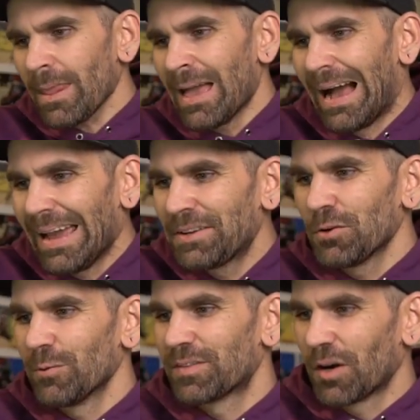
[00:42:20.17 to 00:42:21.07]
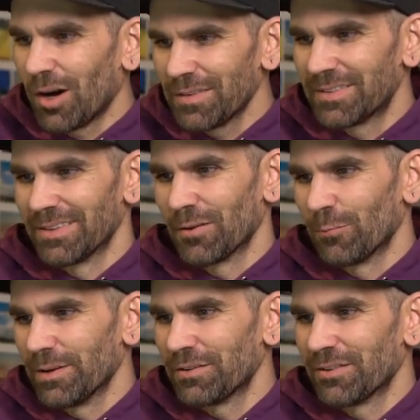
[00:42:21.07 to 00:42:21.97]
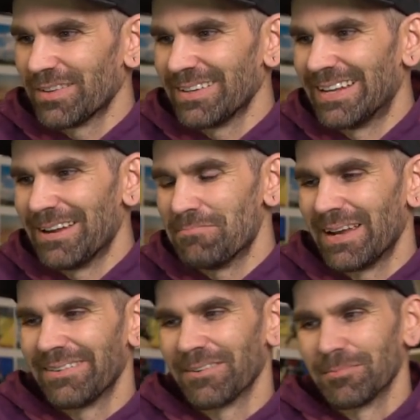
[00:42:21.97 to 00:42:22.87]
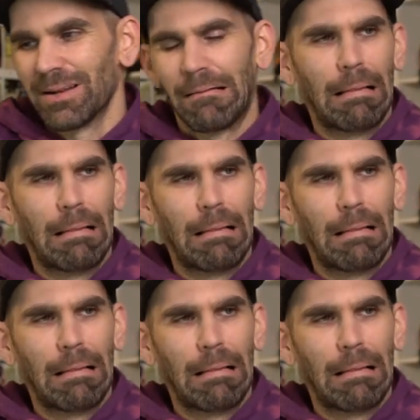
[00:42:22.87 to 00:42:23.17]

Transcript: Hike to Wisconsin, the Winter City 10-man tournament.